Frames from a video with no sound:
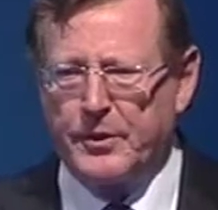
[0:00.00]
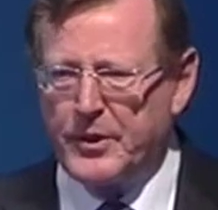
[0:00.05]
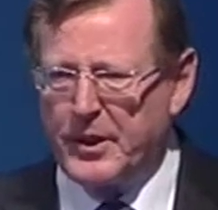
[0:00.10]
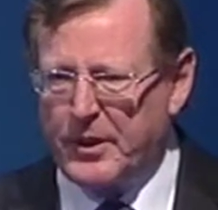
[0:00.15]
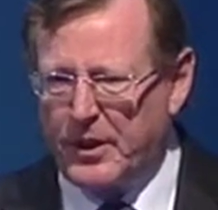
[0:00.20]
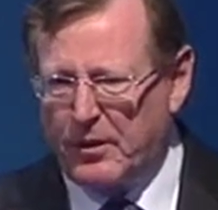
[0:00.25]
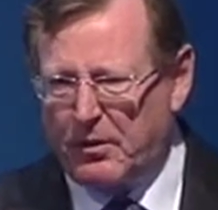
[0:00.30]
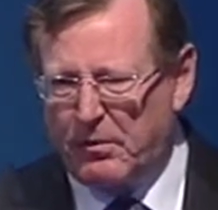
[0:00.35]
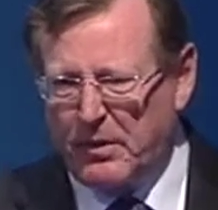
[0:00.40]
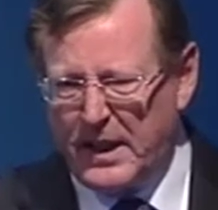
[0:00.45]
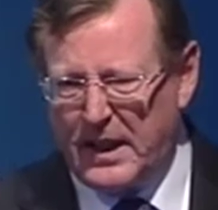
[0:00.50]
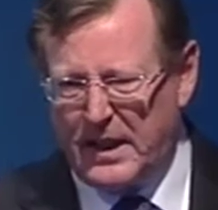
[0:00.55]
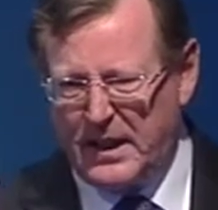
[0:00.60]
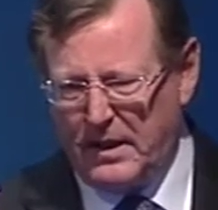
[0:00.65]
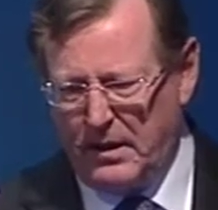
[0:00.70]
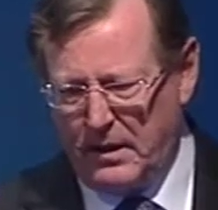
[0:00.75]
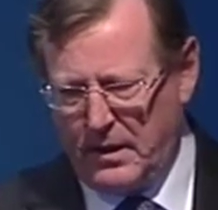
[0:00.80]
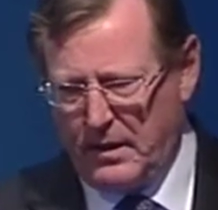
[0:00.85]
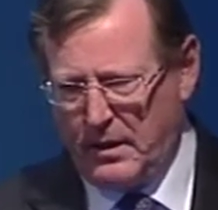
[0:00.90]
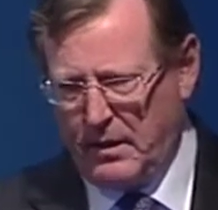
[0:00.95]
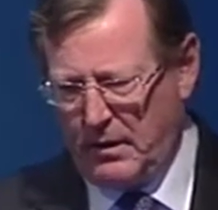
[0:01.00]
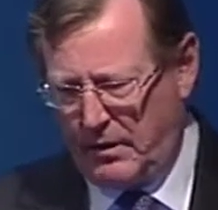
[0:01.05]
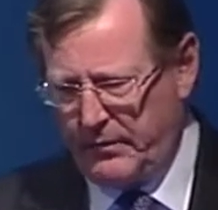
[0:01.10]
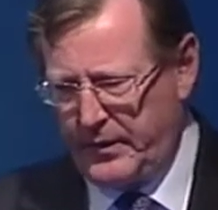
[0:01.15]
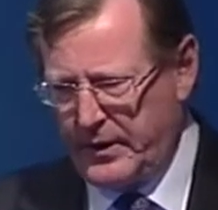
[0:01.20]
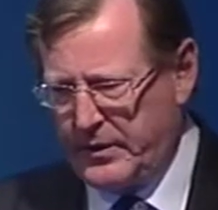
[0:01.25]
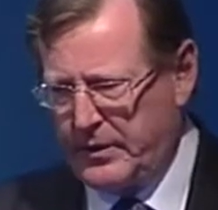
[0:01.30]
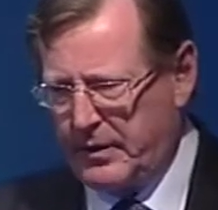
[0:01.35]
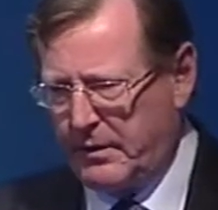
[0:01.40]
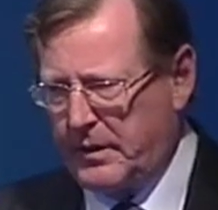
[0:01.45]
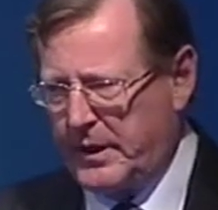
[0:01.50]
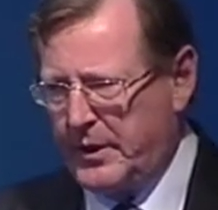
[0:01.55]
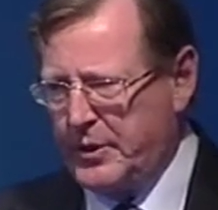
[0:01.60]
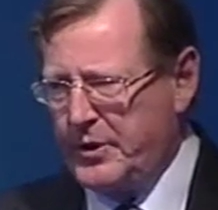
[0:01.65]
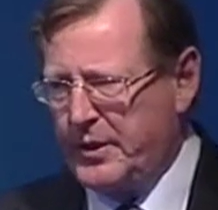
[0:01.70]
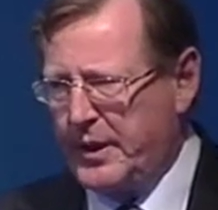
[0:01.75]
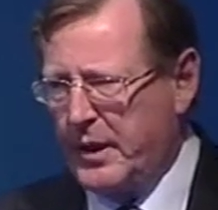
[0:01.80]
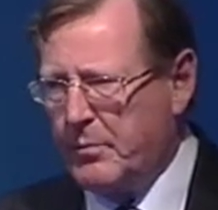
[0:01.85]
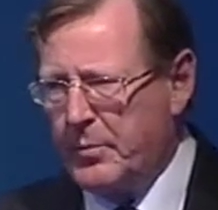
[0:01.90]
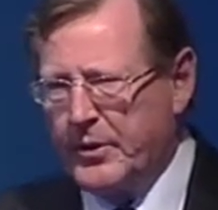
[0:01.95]
There's a degree of
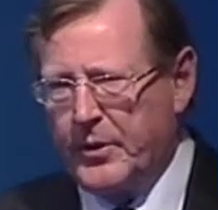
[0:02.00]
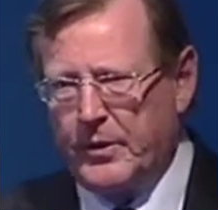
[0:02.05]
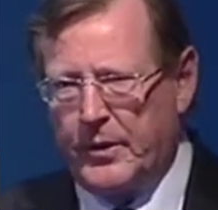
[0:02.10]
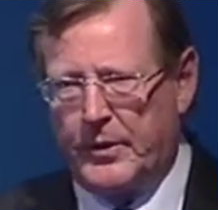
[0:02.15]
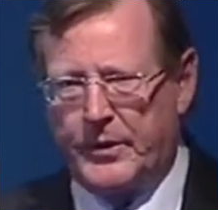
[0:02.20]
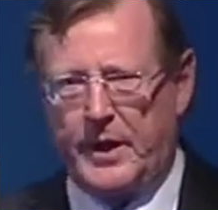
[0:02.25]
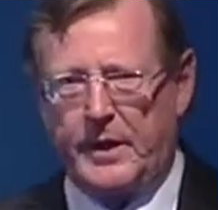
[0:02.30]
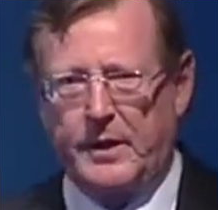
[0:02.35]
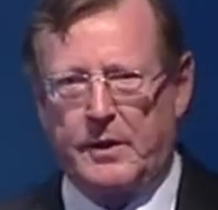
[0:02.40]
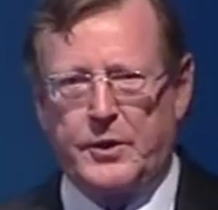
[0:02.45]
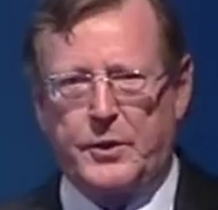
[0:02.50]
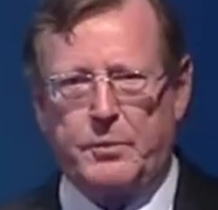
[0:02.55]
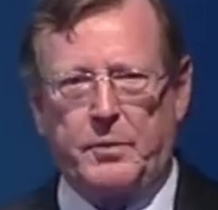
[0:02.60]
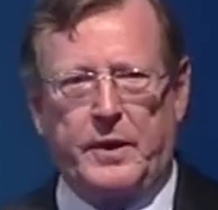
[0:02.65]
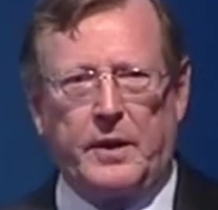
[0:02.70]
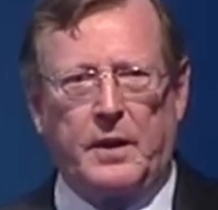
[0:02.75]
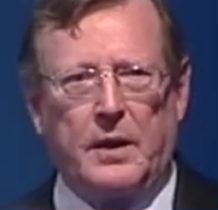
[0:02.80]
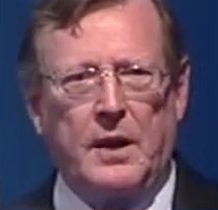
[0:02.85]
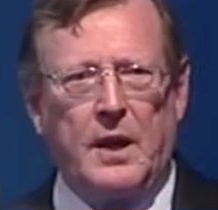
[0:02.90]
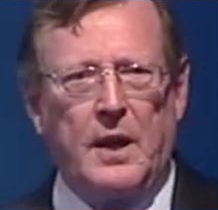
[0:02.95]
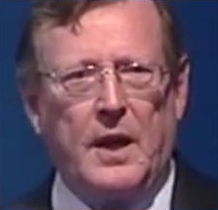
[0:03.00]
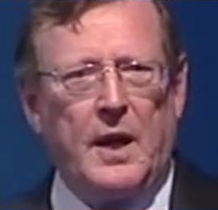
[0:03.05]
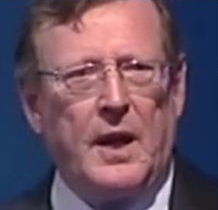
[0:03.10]
integration there, but not elsewhere.